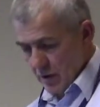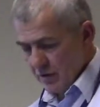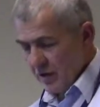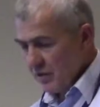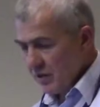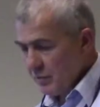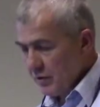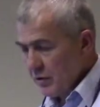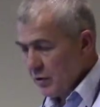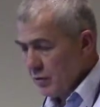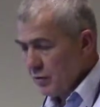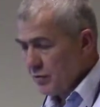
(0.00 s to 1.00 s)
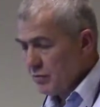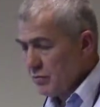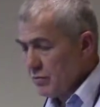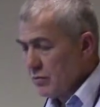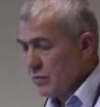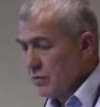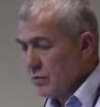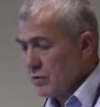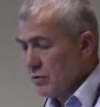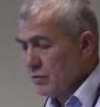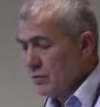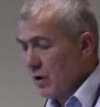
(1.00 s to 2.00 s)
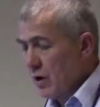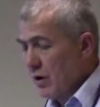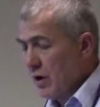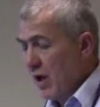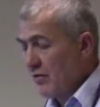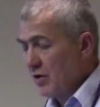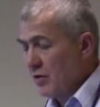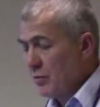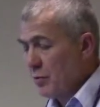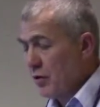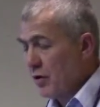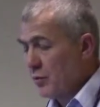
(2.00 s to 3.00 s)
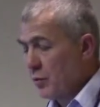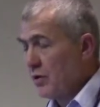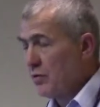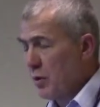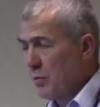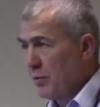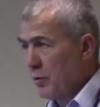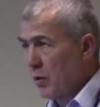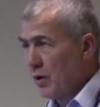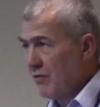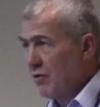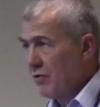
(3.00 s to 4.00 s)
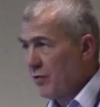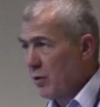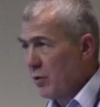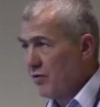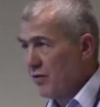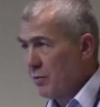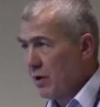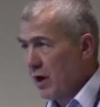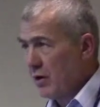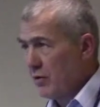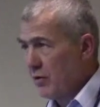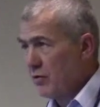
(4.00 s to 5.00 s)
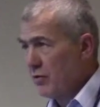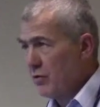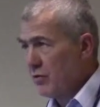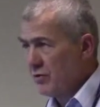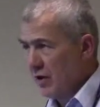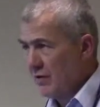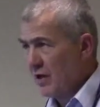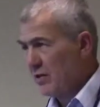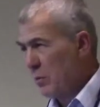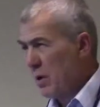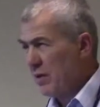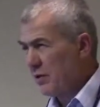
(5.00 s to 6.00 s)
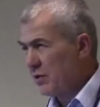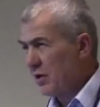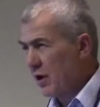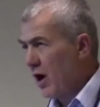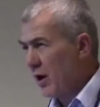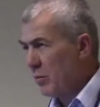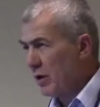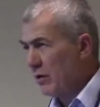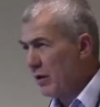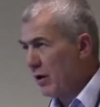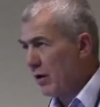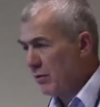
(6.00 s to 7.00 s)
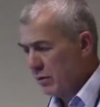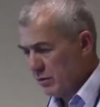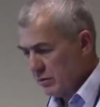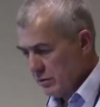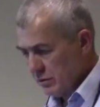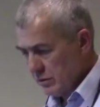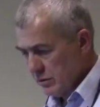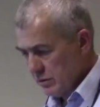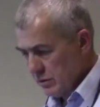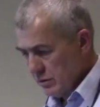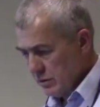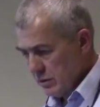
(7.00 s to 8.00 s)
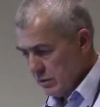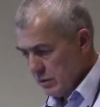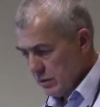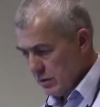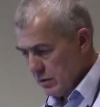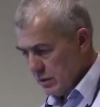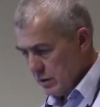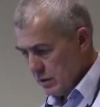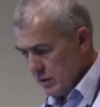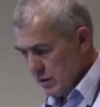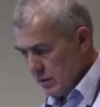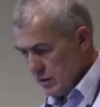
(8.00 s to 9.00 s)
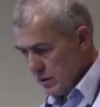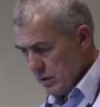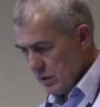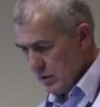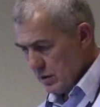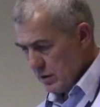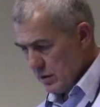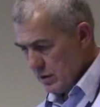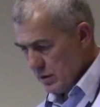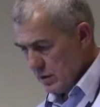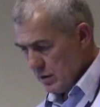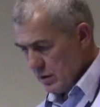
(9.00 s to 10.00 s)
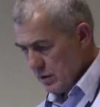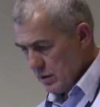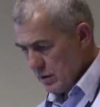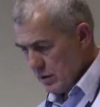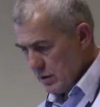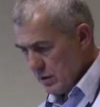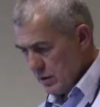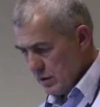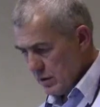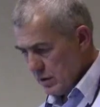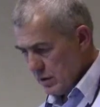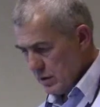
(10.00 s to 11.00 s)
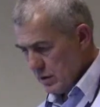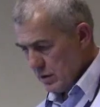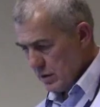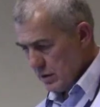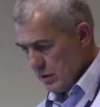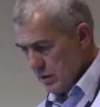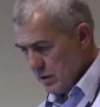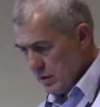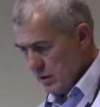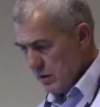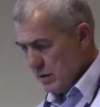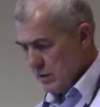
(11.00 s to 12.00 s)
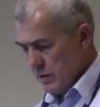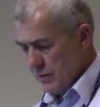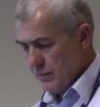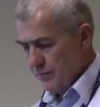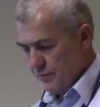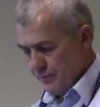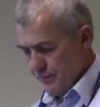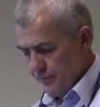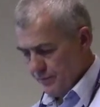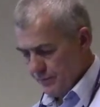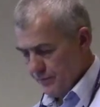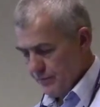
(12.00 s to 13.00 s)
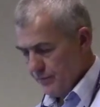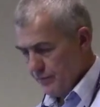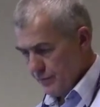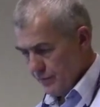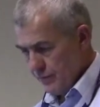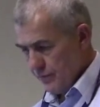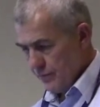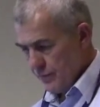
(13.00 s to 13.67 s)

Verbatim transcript: Now, is that something you you uh, have experience with, where people were giving frequent feedback, or you're saying that's a method that ought to be there? That should be. That's the students as stakeholders who look for that, and their performance depends on